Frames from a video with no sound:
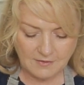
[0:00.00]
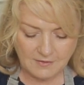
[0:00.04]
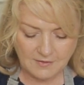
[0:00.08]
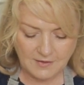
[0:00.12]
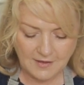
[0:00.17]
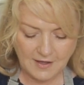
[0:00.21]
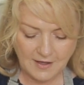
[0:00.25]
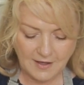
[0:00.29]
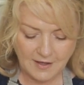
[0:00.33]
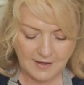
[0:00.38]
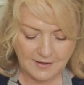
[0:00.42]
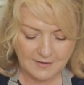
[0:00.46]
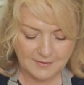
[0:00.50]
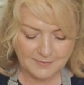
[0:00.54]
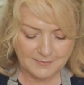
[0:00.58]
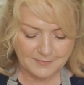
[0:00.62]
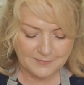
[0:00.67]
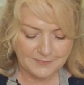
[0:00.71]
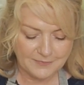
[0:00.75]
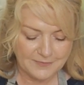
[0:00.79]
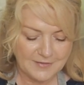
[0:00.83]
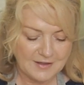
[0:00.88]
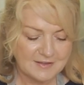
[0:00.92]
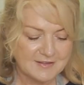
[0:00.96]
Okay,
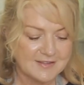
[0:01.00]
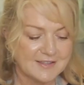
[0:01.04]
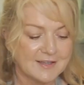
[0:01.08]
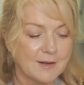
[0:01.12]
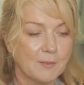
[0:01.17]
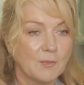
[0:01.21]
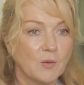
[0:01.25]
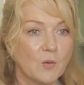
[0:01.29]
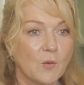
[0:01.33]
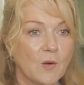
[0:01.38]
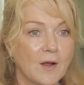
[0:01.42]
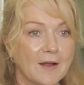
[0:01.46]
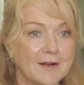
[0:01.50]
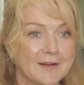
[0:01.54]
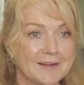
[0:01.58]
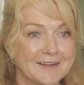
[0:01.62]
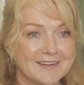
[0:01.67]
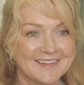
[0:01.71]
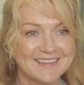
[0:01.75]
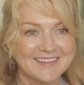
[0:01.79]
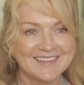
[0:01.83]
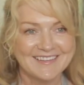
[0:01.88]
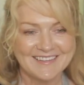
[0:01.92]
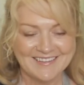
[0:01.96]
that's number 1.
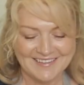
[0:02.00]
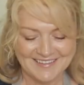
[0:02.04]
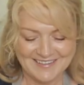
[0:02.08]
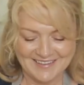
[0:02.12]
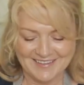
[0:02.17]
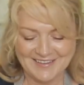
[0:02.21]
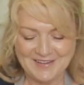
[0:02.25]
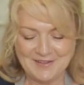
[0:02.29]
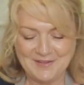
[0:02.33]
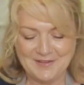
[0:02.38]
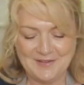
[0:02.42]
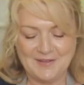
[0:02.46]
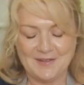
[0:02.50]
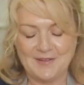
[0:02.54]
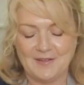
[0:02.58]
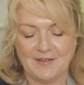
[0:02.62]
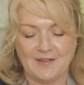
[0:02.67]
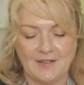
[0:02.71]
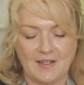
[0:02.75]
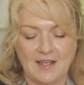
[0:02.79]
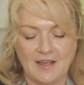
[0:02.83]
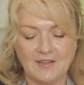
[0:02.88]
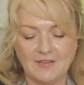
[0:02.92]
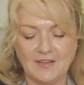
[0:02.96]

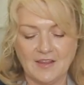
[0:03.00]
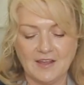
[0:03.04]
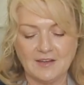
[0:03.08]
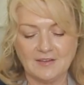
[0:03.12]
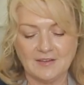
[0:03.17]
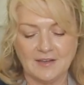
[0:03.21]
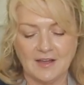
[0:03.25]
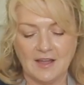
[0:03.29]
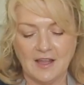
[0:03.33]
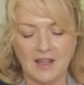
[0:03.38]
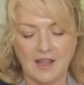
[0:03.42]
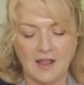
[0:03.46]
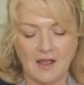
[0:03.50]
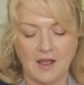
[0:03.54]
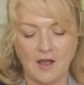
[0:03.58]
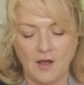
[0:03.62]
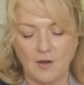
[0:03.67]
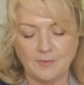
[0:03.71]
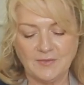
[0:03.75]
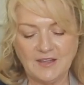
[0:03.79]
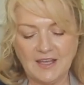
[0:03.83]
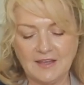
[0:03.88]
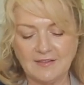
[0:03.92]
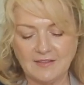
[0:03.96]
And then
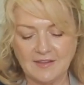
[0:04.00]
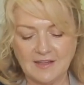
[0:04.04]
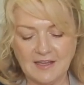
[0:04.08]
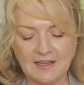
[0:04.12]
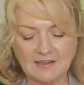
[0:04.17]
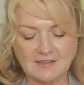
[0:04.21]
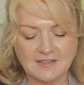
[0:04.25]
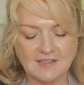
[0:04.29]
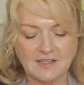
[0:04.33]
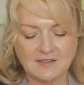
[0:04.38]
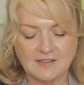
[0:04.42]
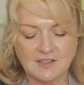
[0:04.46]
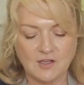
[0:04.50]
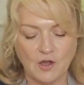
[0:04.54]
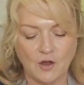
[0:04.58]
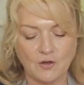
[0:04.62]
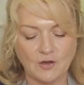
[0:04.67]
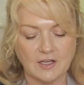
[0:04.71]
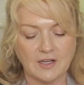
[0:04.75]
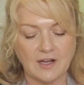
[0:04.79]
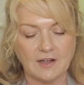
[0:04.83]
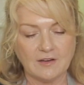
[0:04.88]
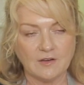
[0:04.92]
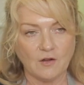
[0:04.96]
get the excess
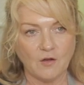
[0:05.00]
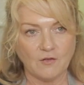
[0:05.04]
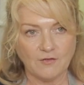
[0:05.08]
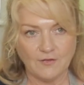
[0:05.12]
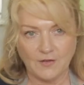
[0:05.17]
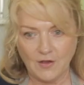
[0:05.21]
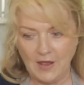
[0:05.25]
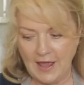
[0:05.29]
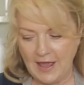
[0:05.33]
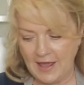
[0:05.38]
coconut off your